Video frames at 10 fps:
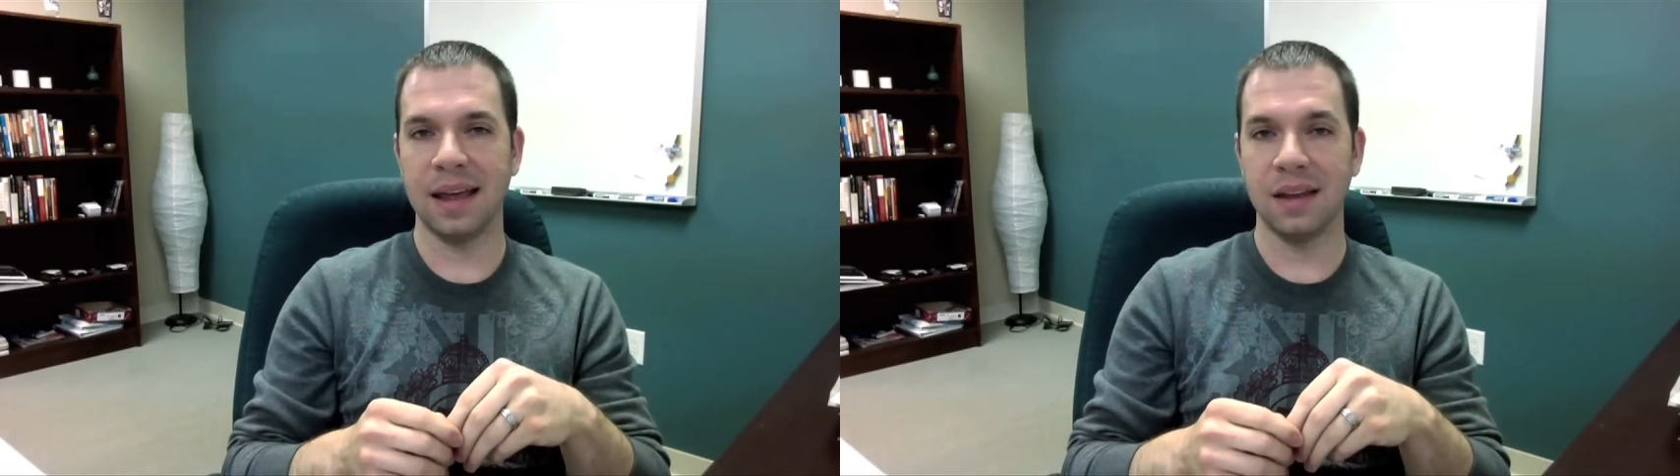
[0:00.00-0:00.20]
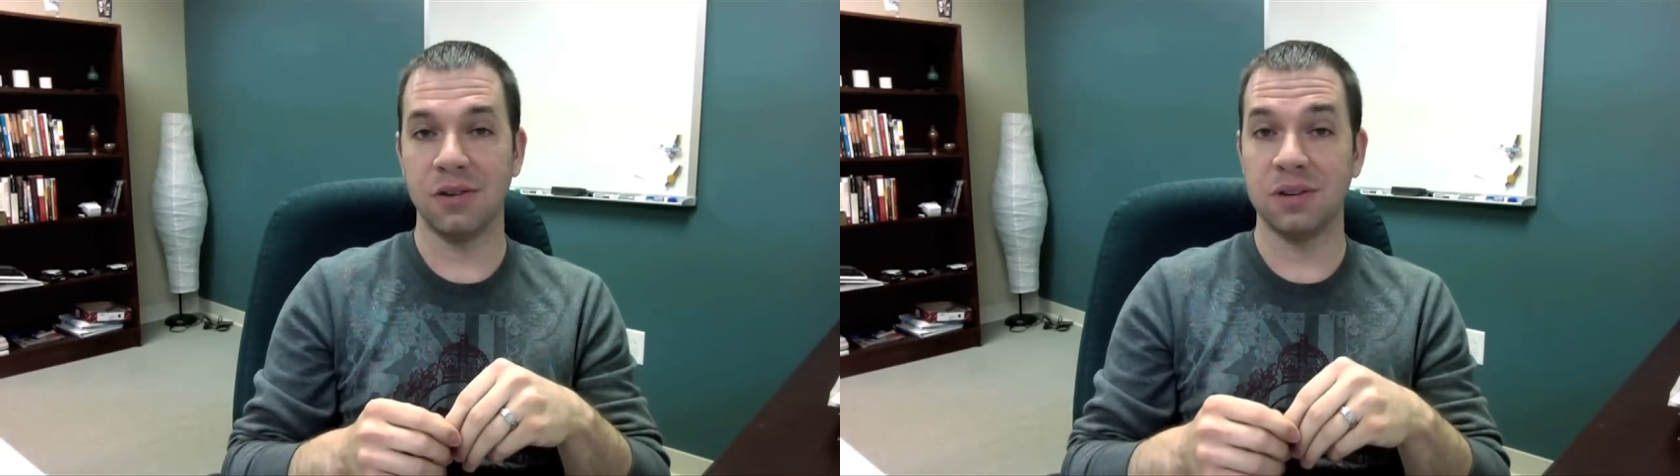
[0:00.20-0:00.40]

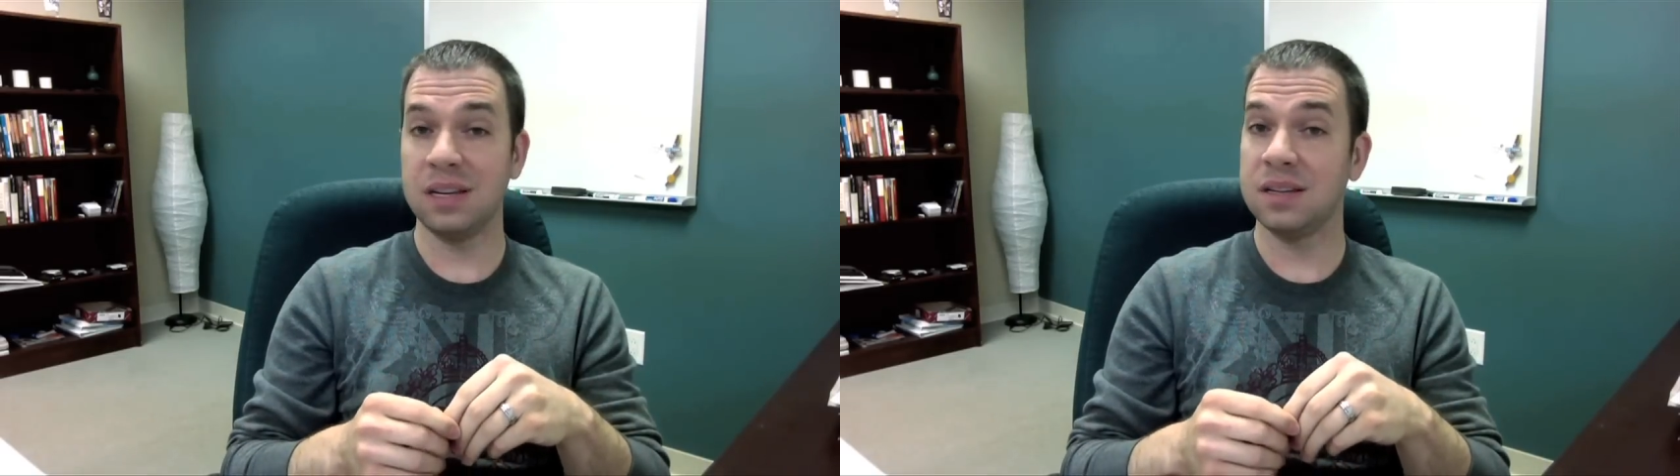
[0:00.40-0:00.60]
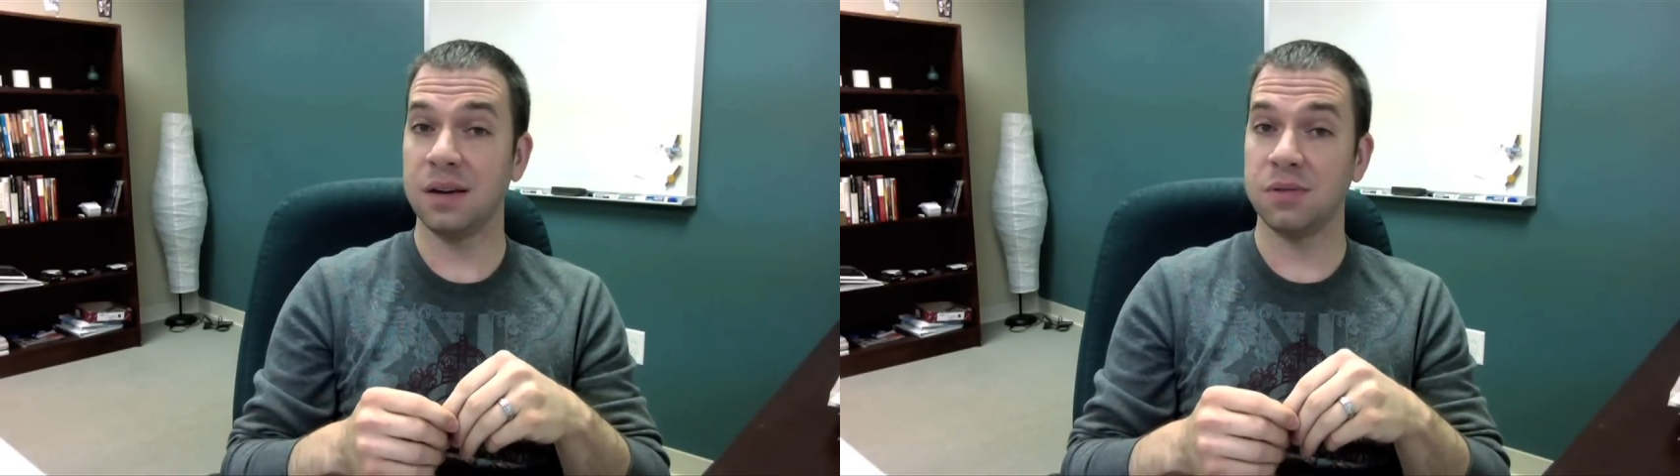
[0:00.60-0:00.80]
You know,
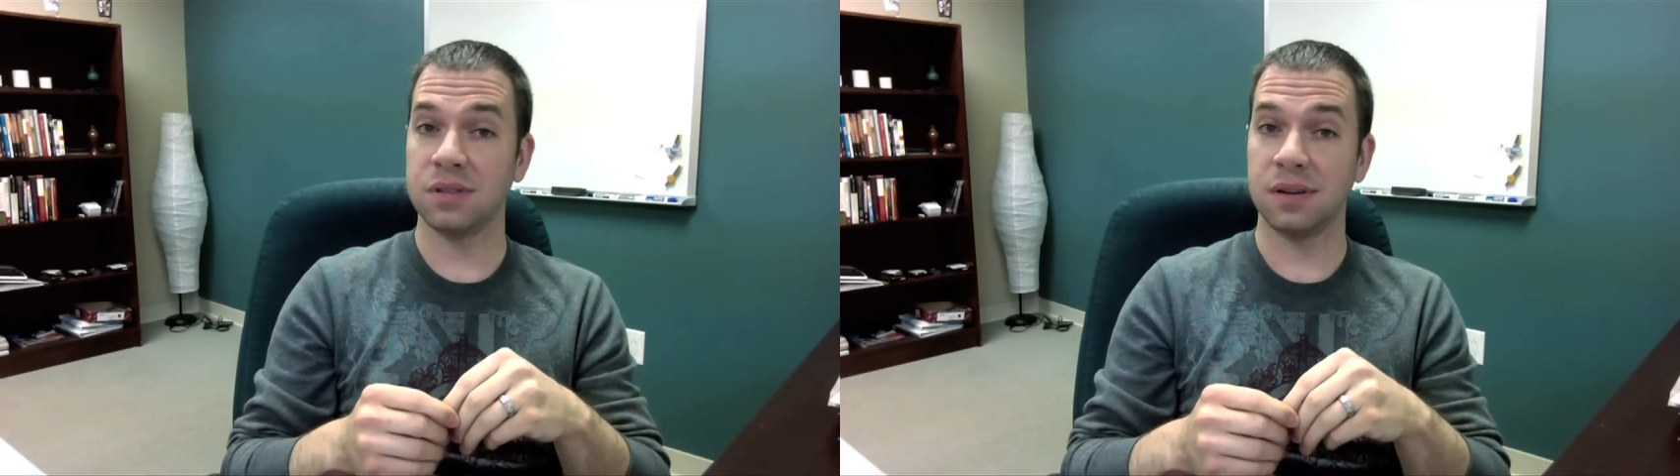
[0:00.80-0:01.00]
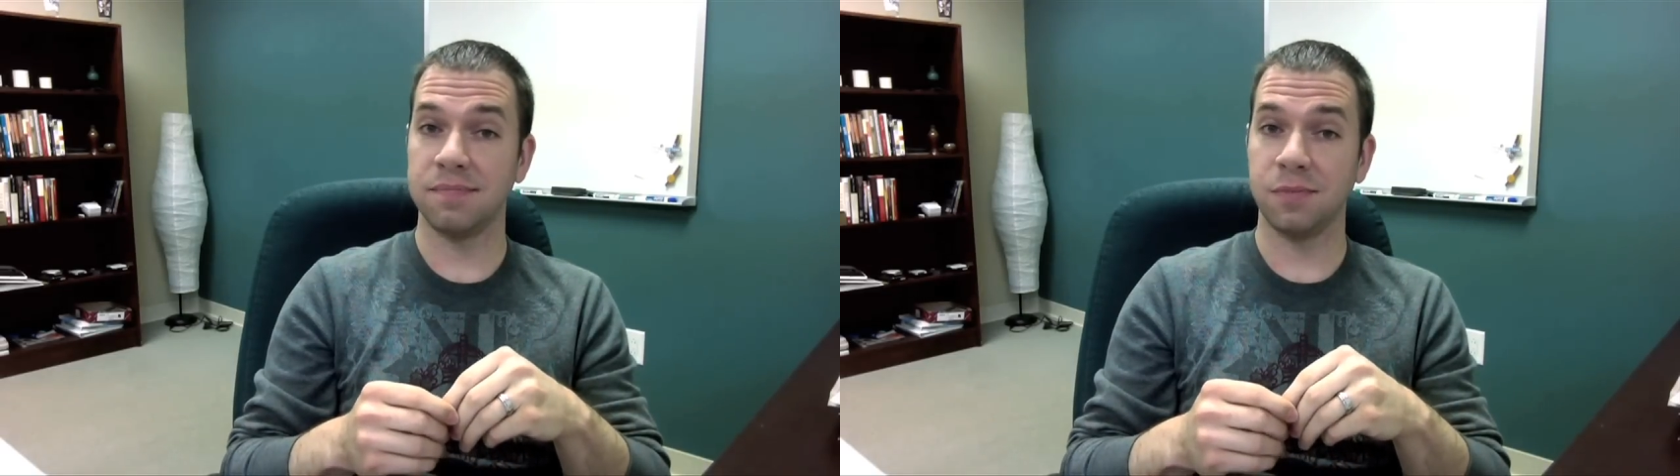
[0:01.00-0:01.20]
DJ was
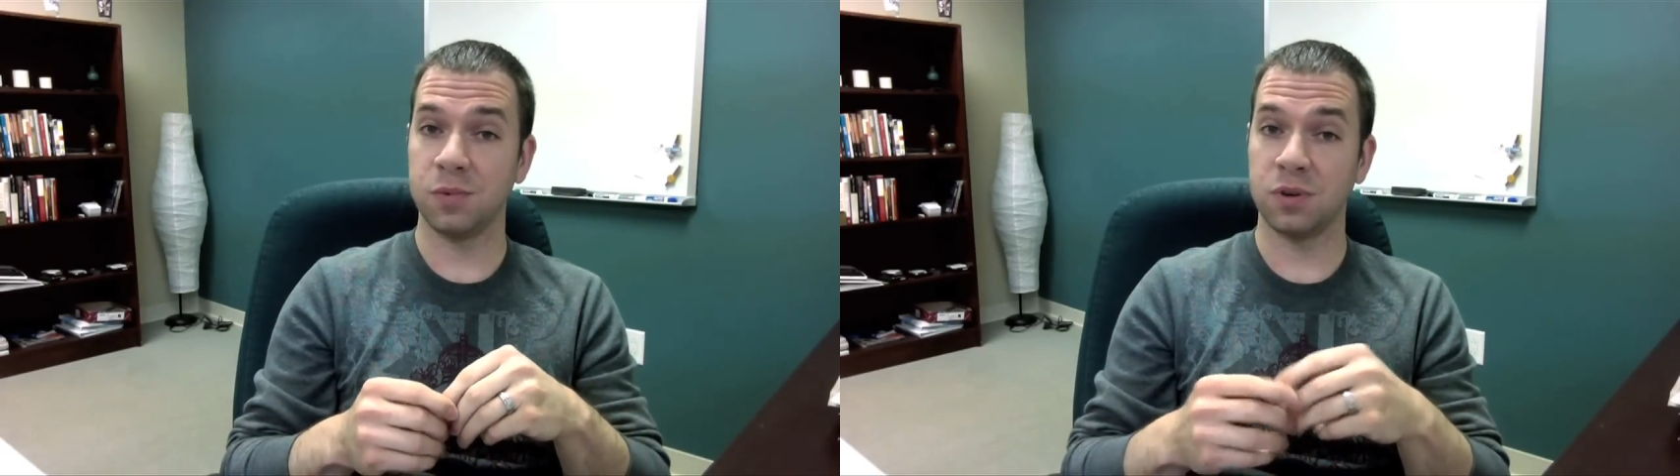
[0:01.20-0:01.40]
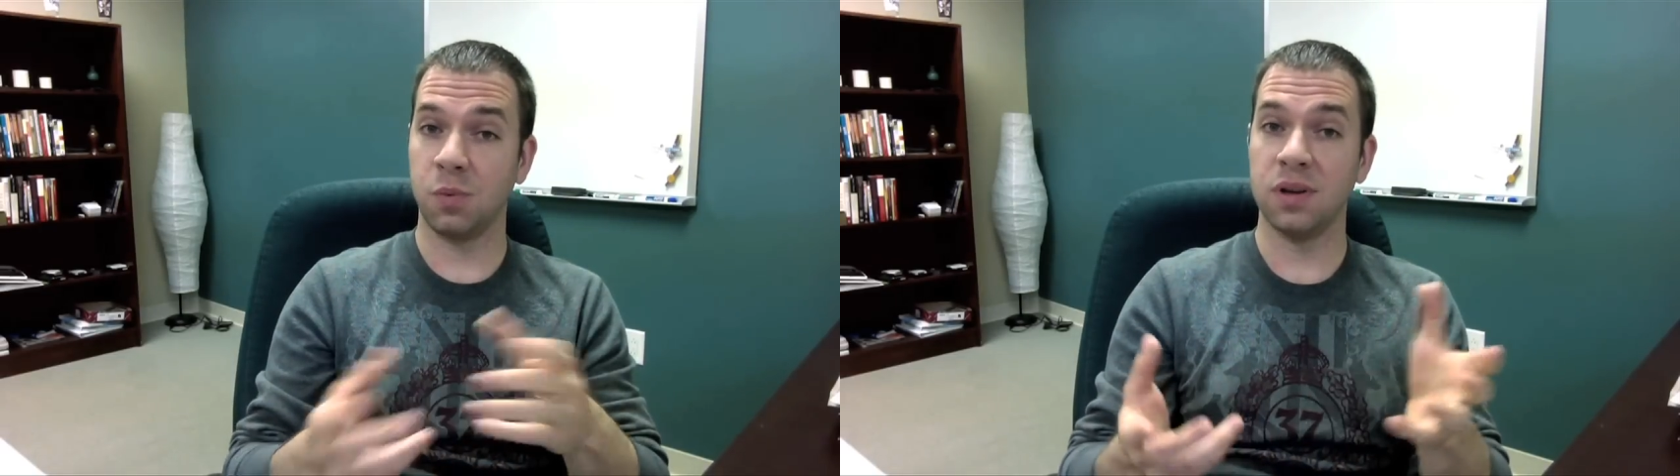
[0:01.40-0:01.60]
a
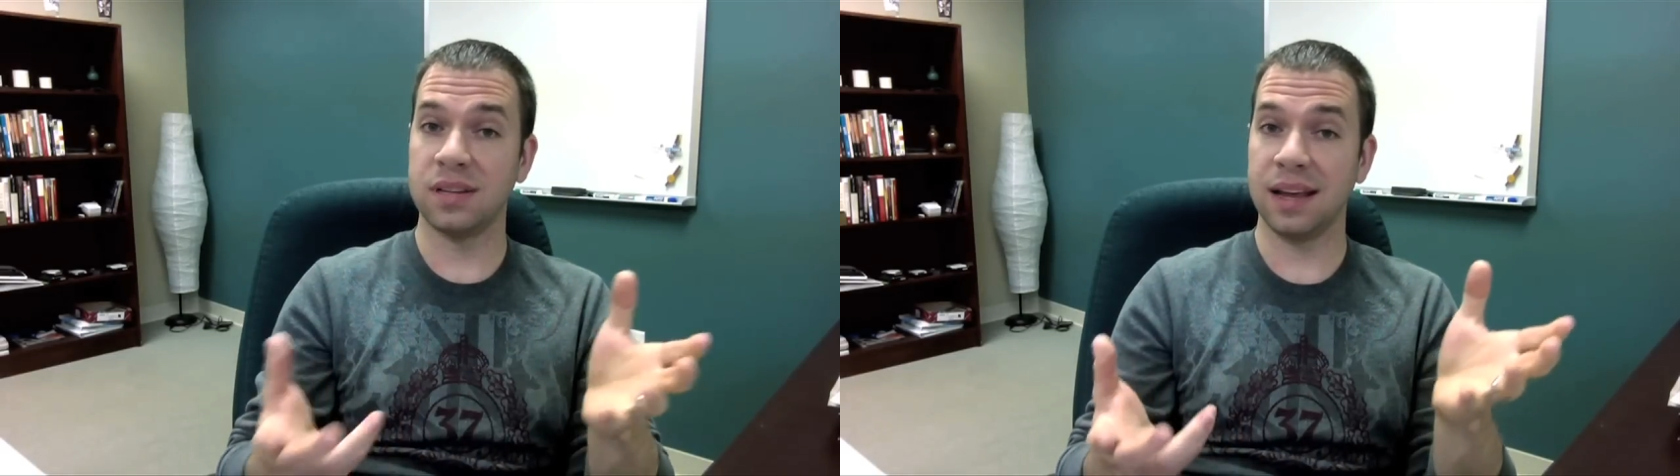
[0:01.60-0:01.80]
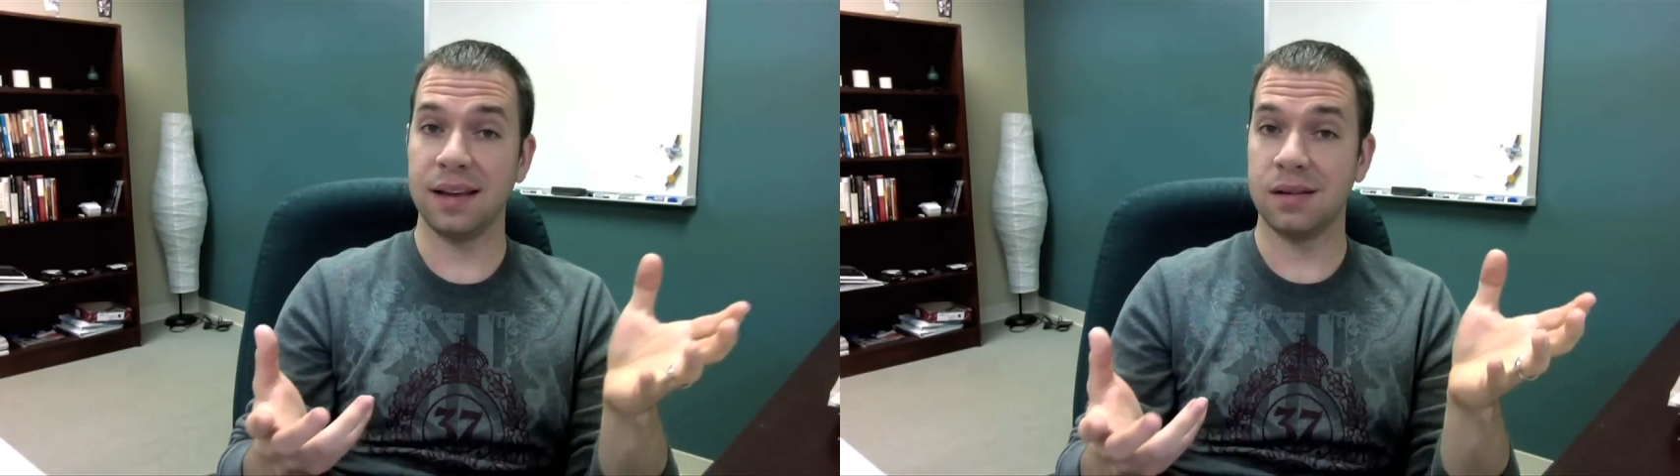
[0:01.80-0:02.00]
was a one
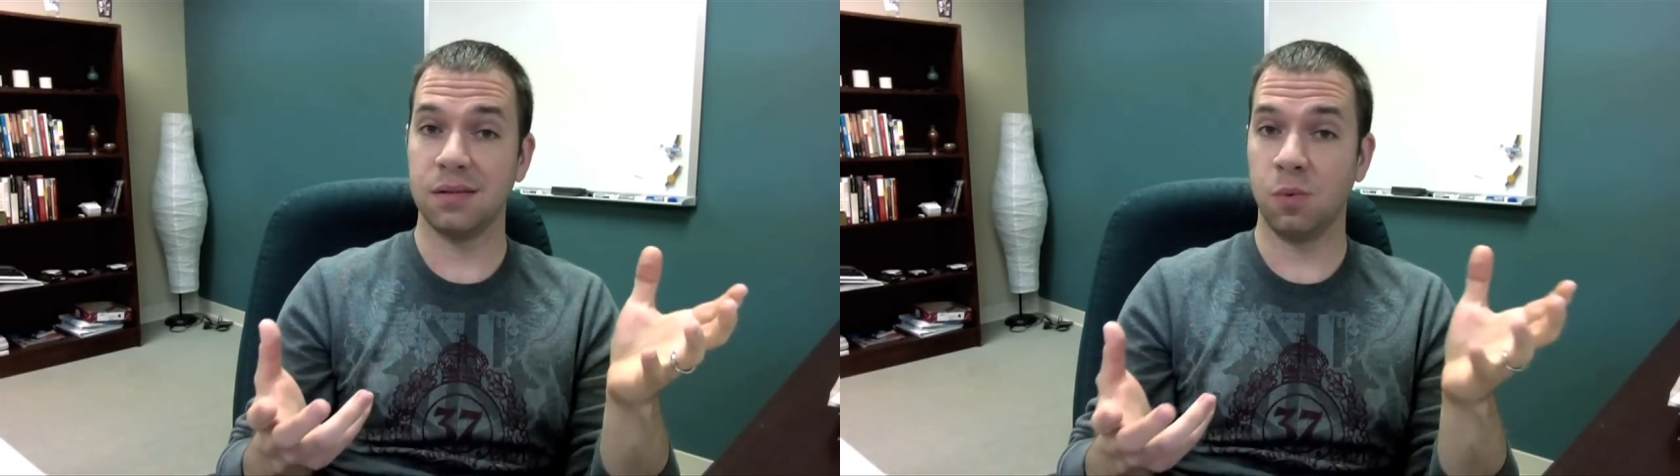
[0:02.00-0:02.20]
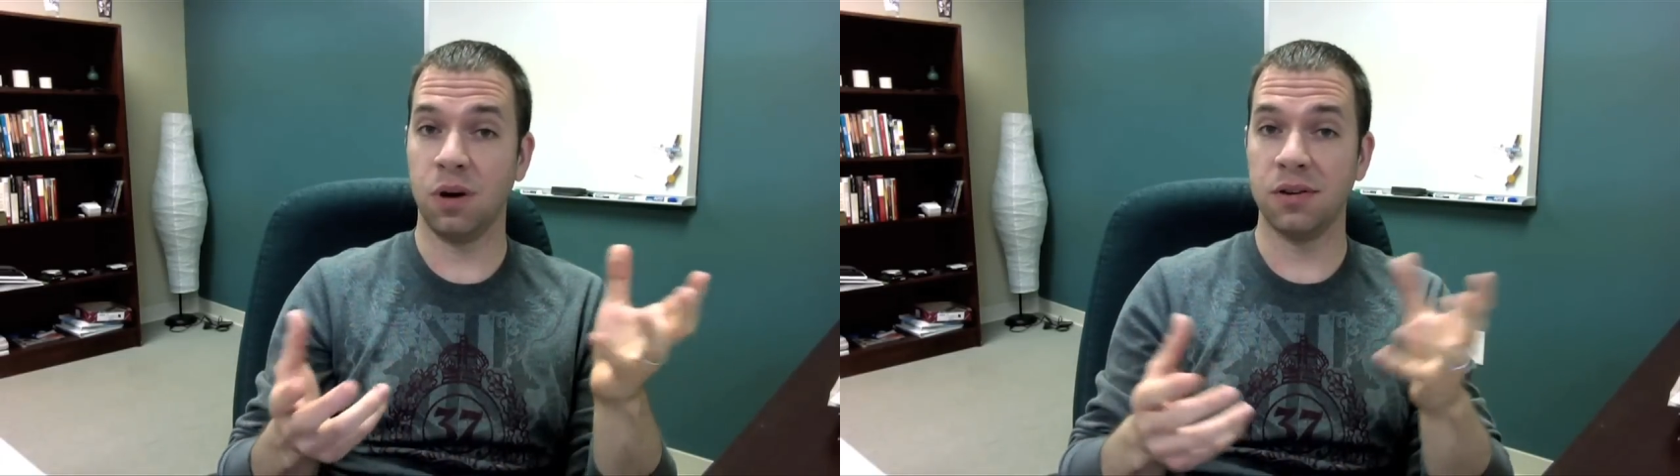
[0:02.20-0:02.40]
take
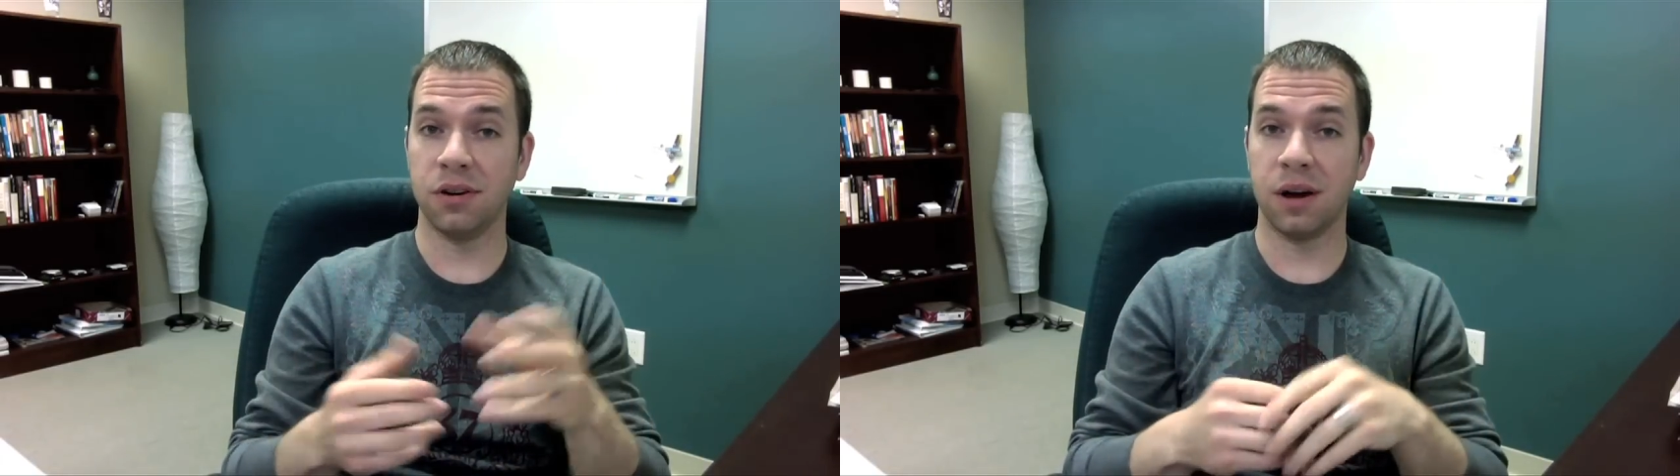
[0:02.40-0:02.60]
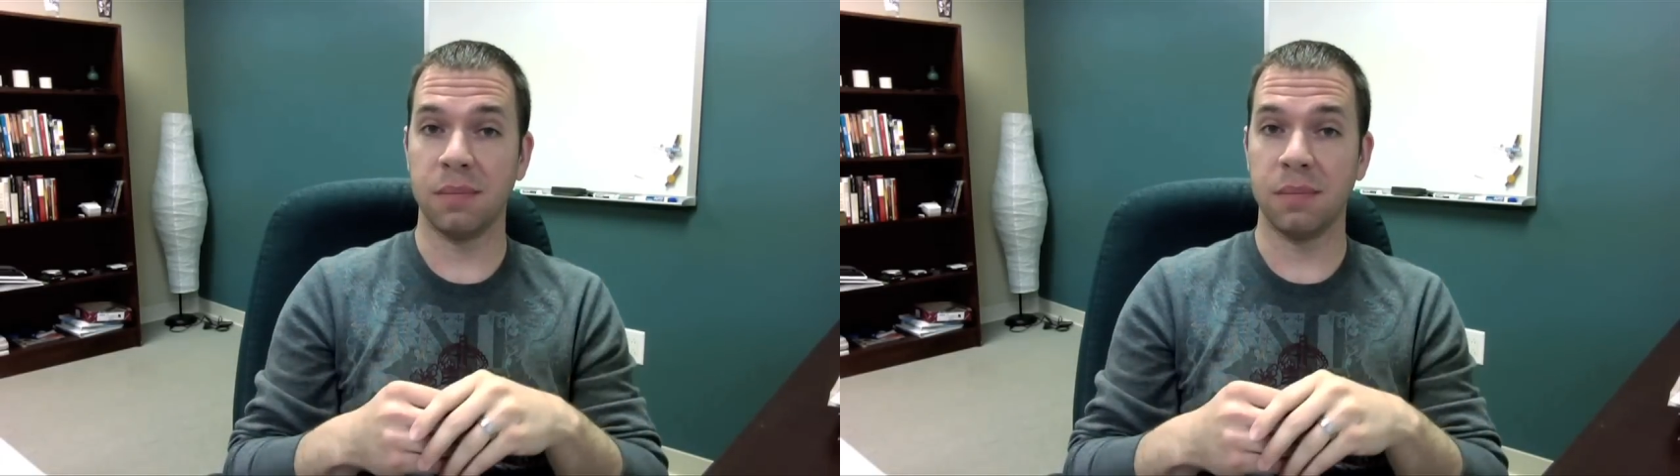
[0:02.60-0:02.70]
wonder.